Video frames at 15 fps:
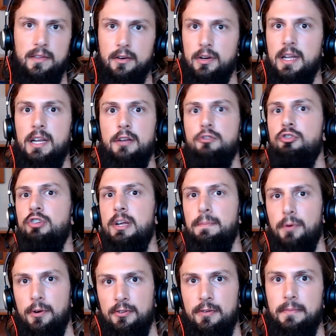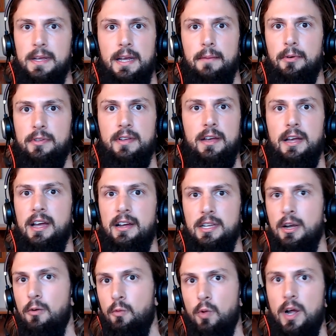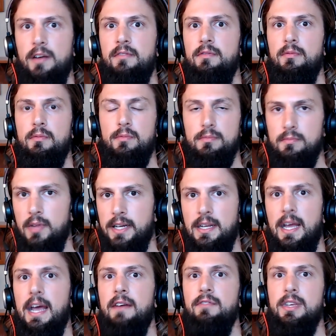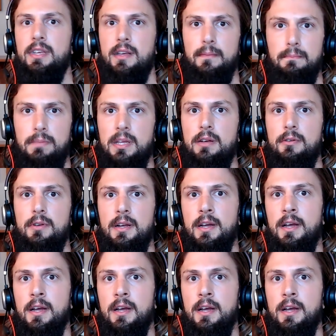They're getting cheaper to be able to run like heavy compute.